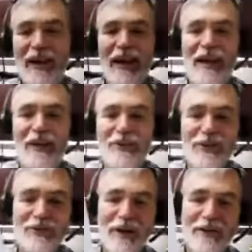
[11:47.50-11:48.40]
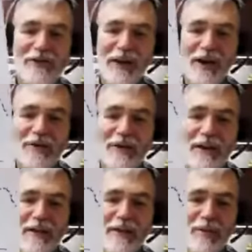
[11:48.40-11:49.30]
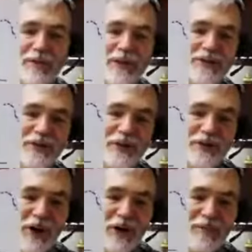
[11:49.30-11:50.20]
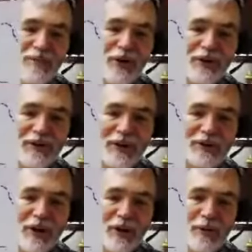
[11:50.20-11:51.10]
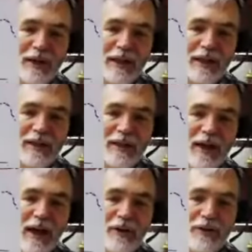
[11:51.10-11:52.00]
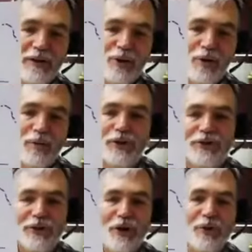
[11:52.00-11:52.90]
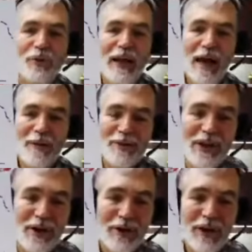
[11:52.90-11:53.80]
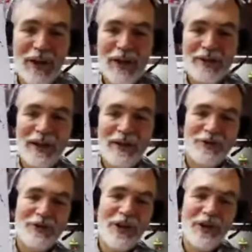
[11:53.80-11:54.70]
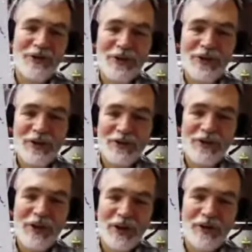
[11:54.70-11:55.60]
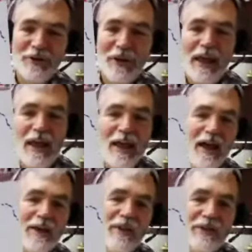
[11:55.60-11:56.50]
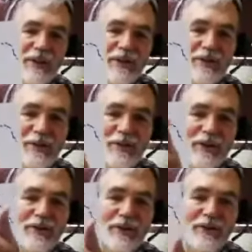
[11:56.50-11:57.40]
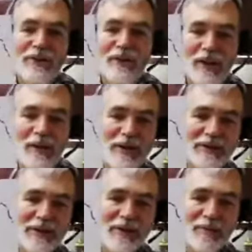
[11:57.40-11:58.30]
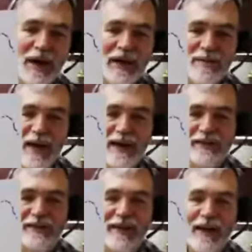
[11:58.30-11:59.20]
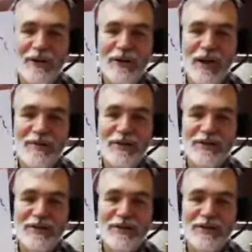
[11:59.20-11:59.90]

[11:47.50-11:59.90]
And on this graph now, the blood sugar starting point is already higher than normal. So what happened here is after years and years and years of this insulin resistance, eventually the body maxes out on how much